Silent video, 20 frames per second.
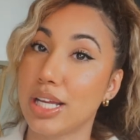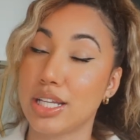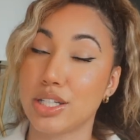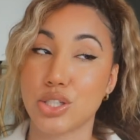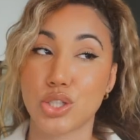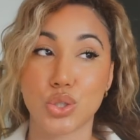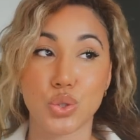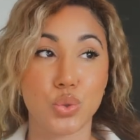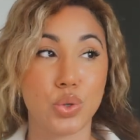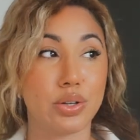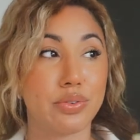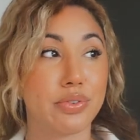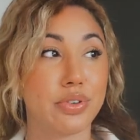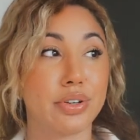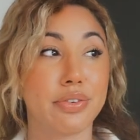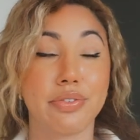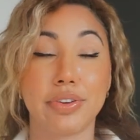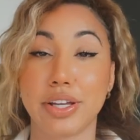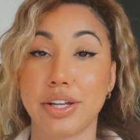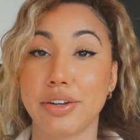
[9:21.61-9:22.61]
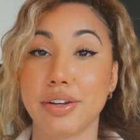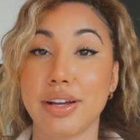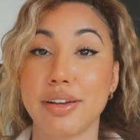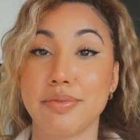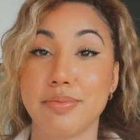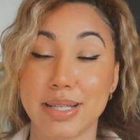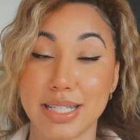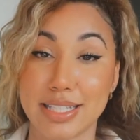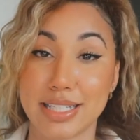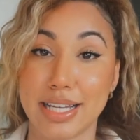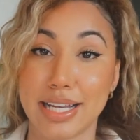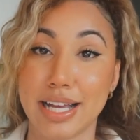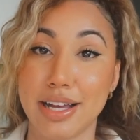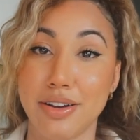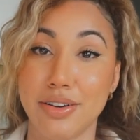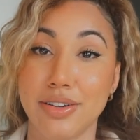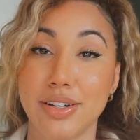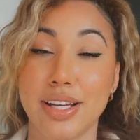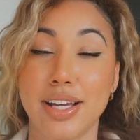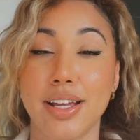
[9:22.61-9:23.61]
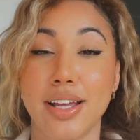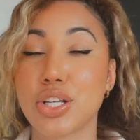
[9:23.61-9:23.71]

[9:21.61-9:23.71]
it's short for fear of missing out.